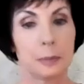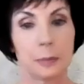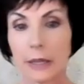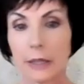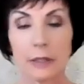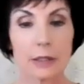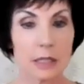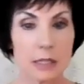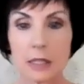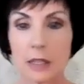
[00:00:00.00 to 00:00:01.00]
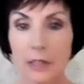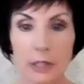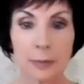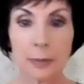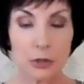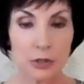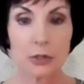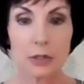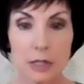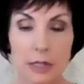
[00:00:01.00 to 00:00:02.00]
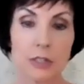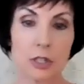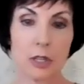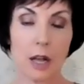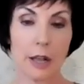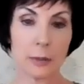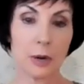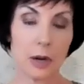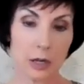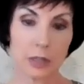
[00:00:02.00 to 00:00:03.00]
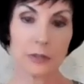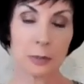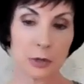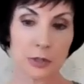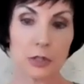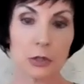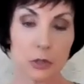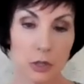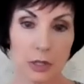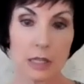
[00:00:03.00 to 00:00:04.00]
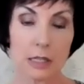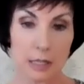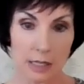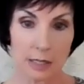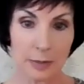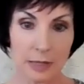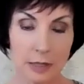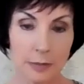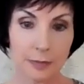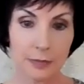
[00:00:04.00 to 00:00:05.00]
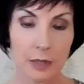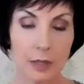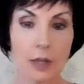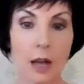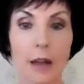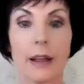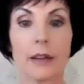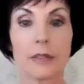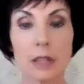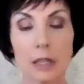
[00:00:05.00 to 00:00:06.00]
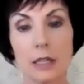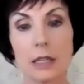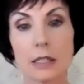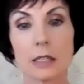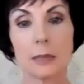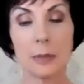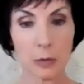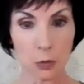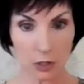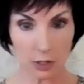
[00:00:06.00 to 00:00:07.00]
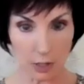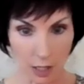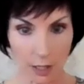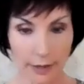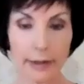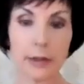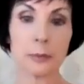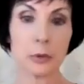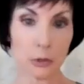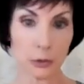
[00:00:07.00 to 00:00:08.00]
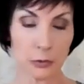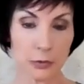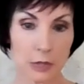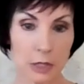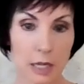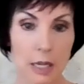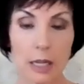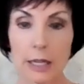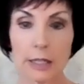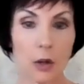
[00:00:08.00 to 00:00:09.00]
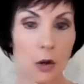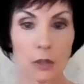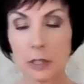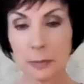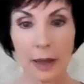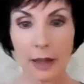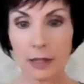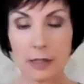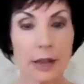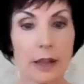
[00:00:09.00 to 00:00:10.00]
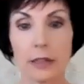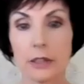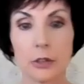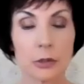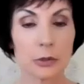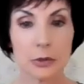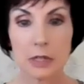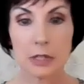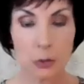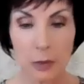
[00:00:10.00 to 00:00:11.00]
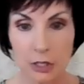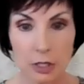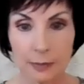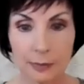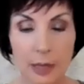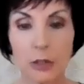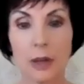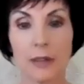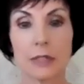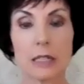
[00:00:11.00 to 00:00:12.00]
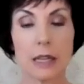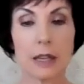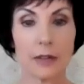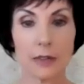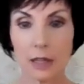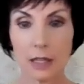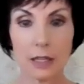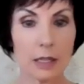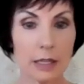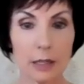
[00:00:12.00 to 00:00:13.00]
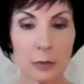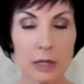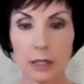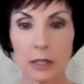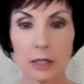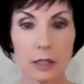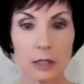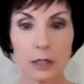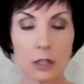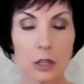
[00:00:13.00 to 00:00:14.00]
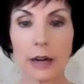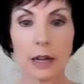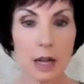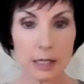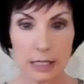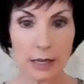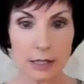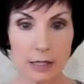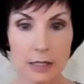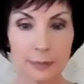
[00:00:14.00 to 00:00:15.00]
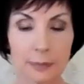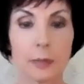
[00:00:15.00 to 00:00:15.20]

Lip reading: But this is a very personal decision on the part of the person who took the assessment. Not everything needs to be worked on and improved. It all depends on your situation, and you have to take everything within the correct context.